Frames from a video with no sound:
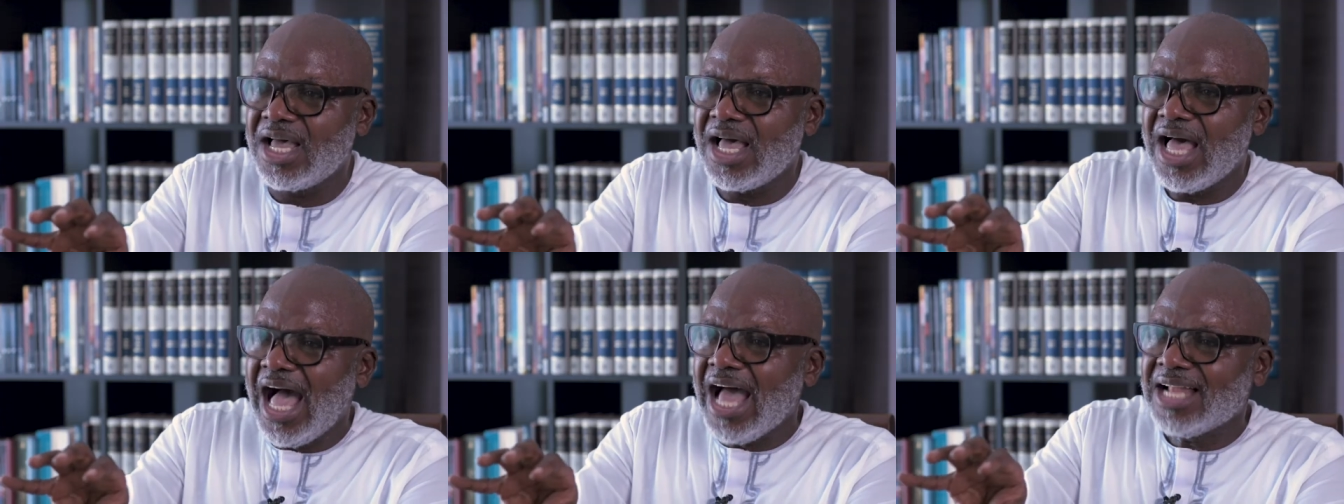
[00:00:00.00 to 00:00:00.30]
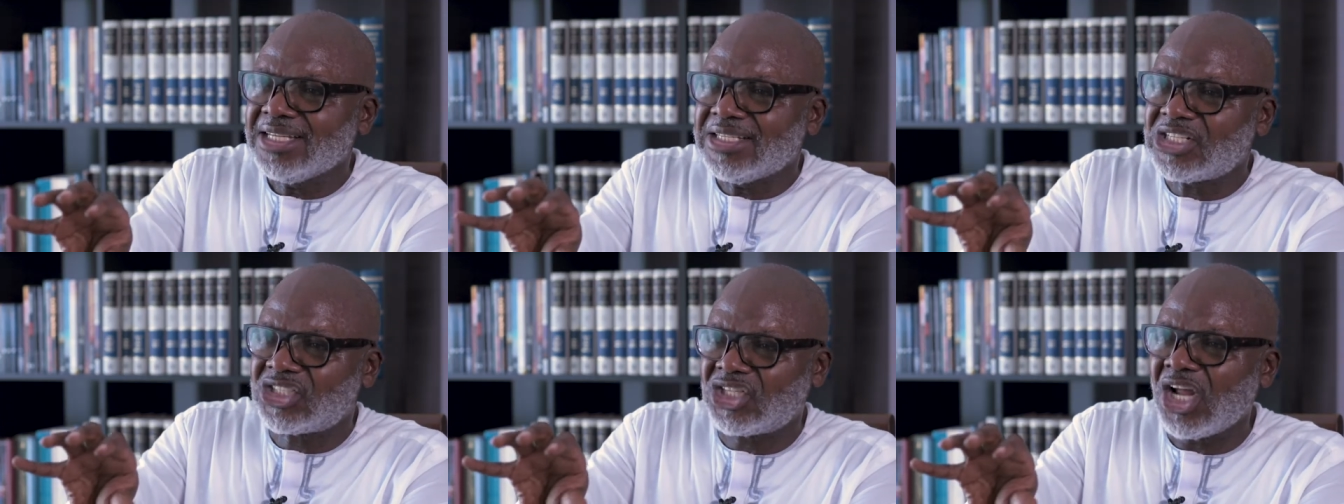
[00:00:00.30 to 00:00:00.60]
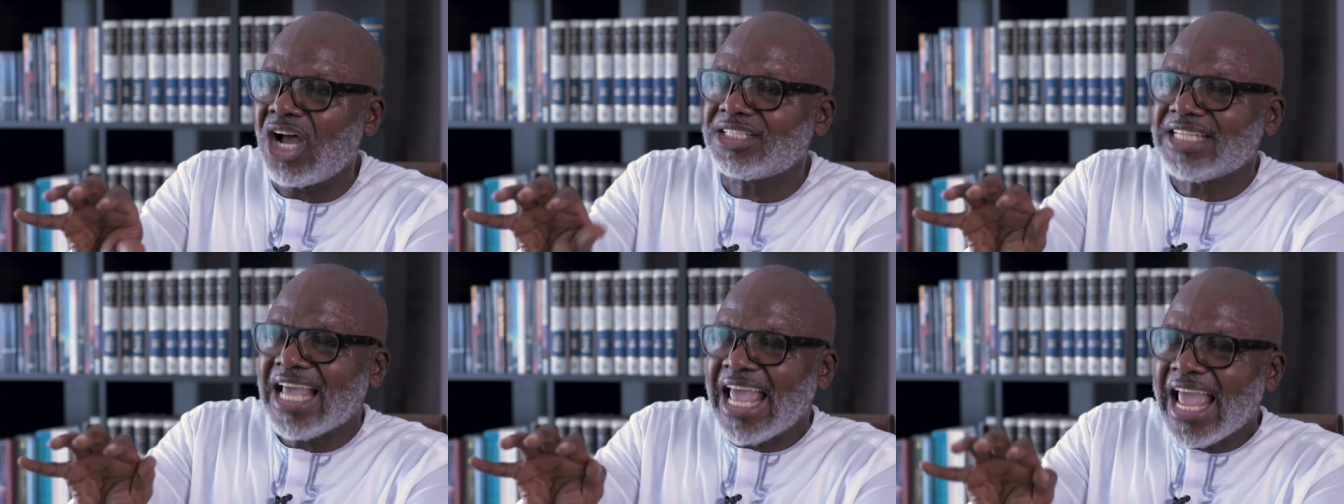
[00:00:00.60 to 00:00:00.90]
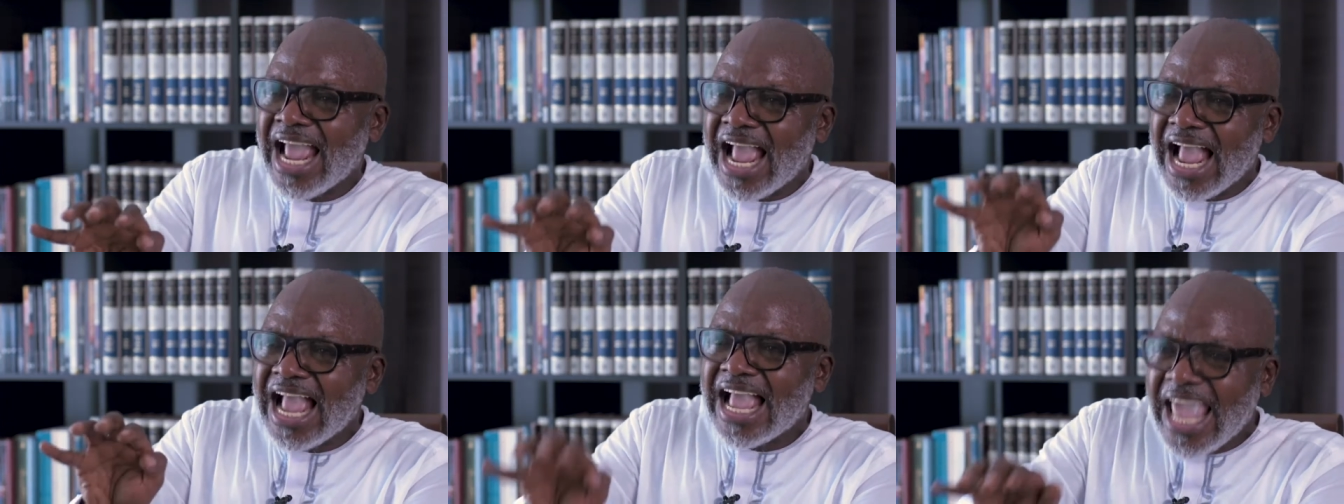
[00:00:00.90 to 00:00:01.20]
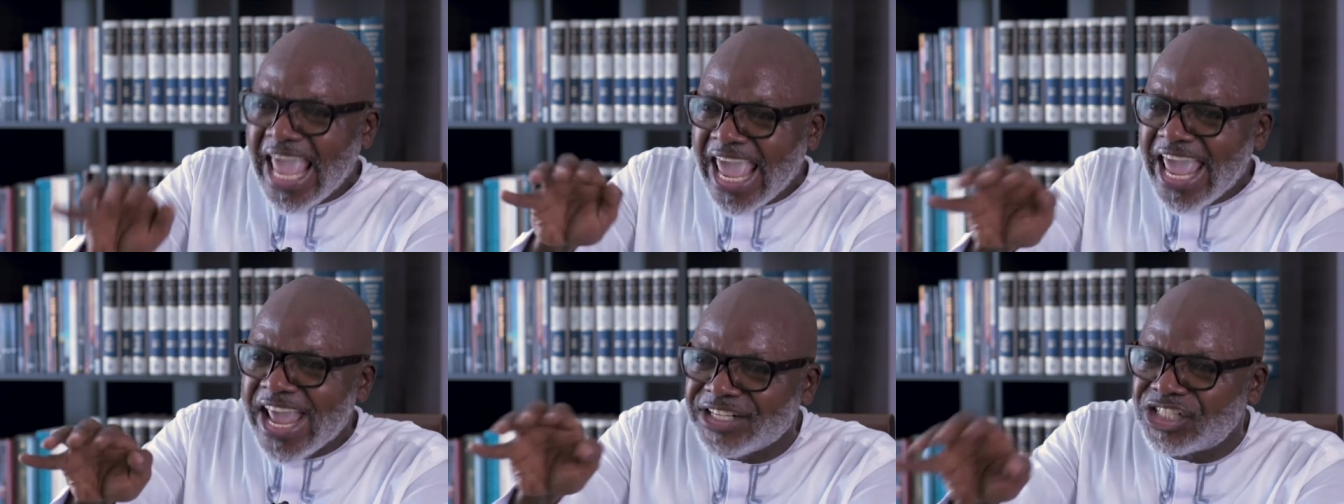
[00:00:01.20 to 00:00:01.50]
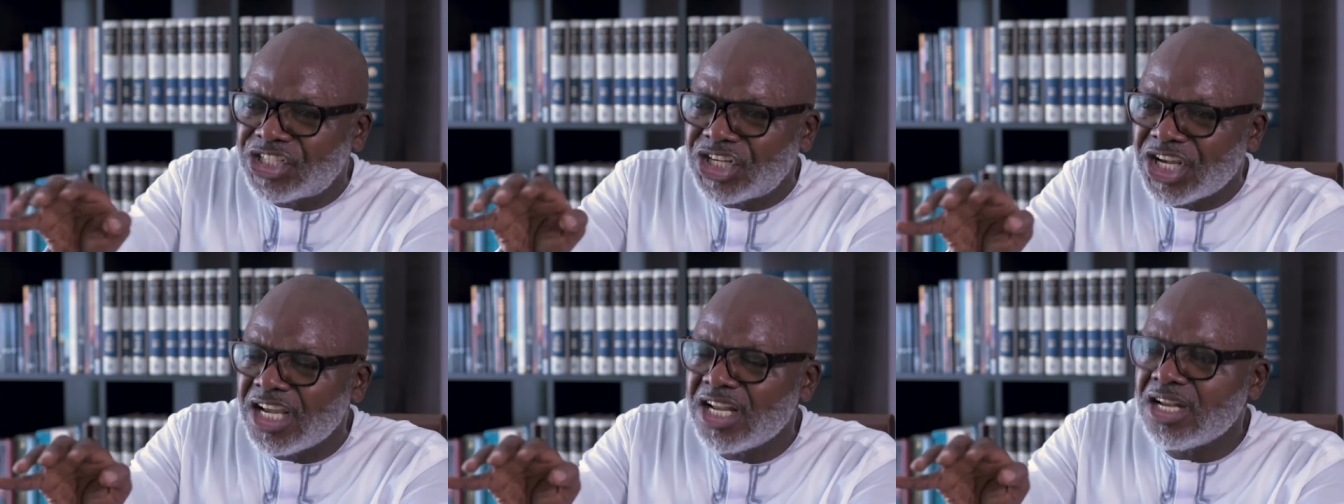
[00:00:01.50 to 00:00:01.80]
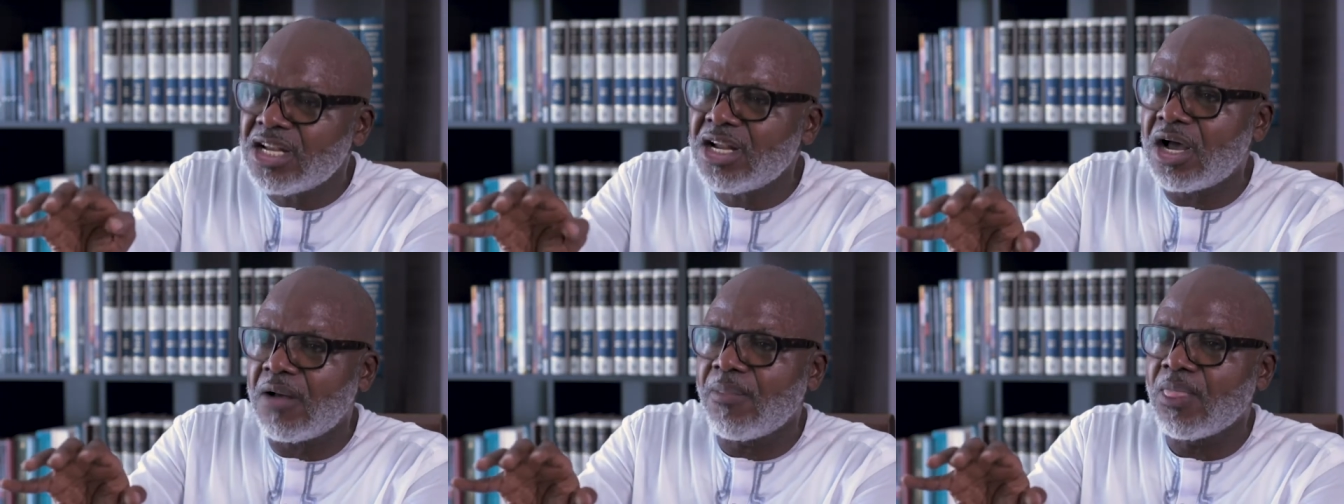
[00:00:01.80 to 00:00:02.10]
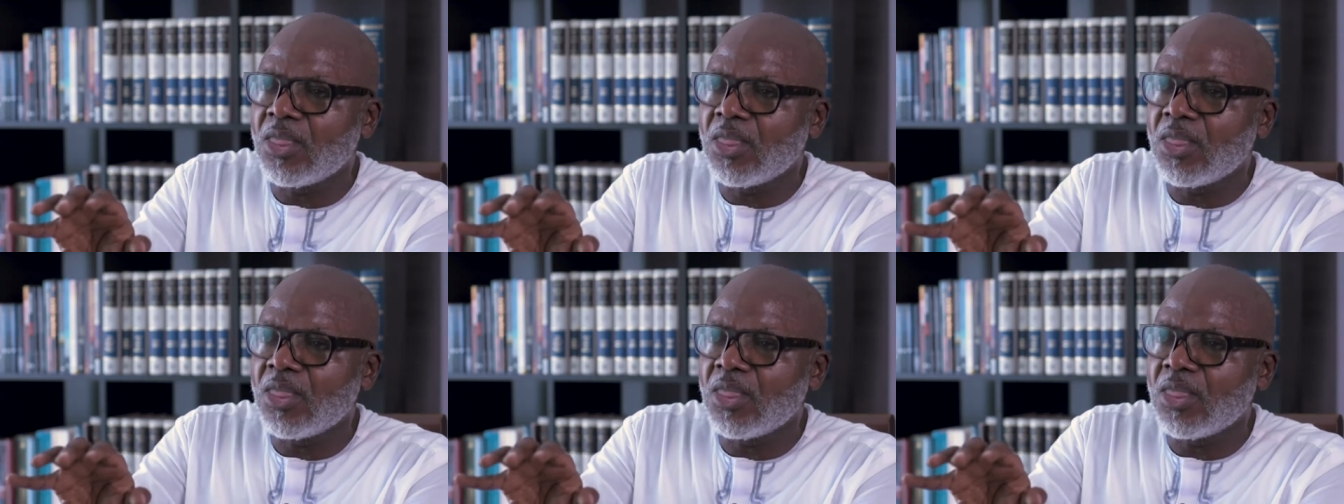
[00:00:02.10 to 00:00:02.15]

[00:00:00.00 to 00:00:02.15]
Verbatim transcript: and start engaging